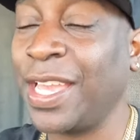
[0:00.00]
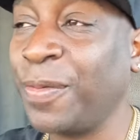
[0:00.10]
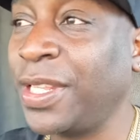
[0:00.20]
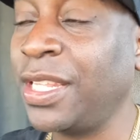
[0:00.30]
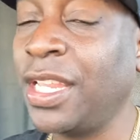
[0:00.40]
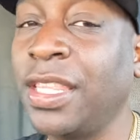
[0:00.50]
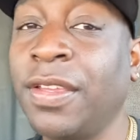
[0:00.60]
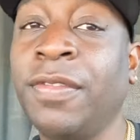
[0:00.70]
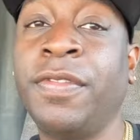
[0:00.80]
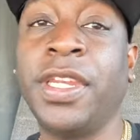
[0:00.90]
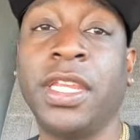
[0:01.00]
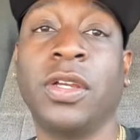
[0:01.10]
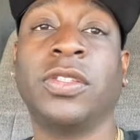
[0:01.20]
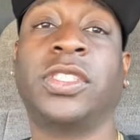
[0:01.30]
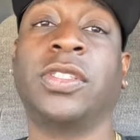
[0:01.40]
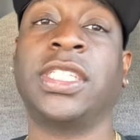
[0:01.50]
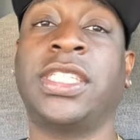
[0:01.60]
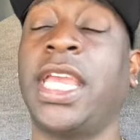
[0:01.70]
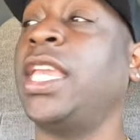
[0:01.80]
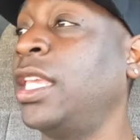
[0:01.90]
filmed another video. So
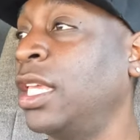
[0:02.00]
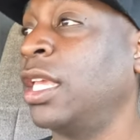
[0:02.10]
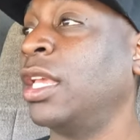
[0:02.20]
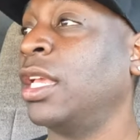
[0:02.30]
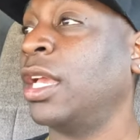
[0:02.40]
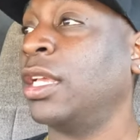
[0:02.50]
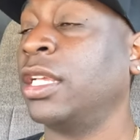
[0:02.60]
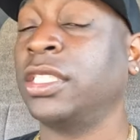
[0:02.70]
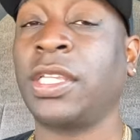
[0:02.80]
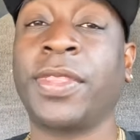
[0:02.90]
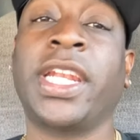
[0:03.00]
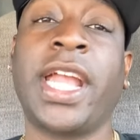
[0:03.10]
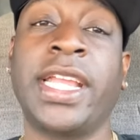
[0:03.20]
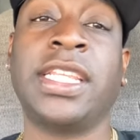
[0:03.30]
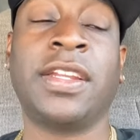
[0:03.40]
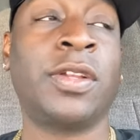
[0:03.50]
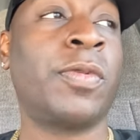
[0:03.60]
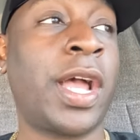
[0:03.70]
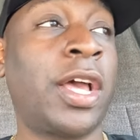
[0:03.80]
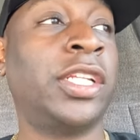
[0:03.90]
today, something that I ain't did in a
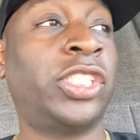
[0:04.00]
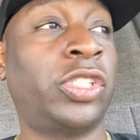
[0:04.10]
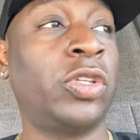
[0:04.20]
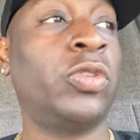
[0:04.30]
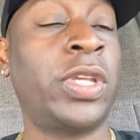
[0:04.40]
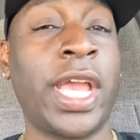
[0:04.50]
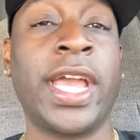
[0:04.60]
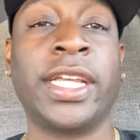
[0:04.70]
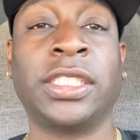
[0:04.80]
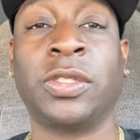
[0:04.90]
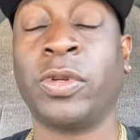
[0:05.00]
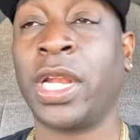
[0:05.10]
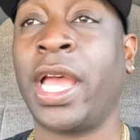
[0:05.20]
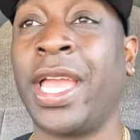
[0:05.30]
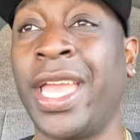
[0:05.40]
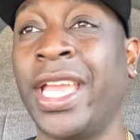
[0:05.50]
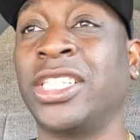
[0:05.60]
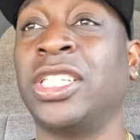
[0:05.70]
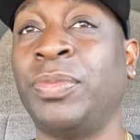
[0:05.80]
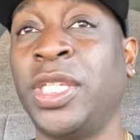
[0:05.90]
while to show you guys what I
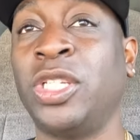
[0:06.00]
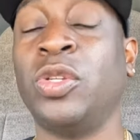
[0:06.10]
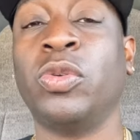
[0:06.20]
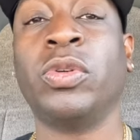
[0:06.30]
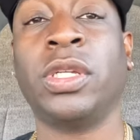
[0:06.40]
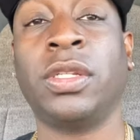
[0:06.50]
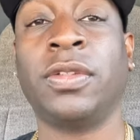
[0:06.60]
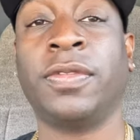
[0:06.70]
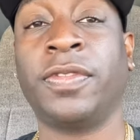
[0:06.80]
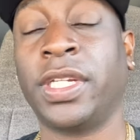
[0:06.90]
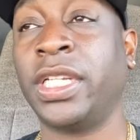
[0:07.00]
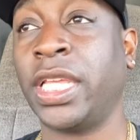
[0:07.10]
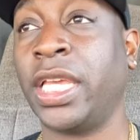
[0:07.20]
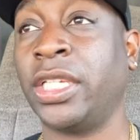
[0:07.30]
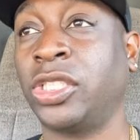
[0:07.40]
actually be doing for the day.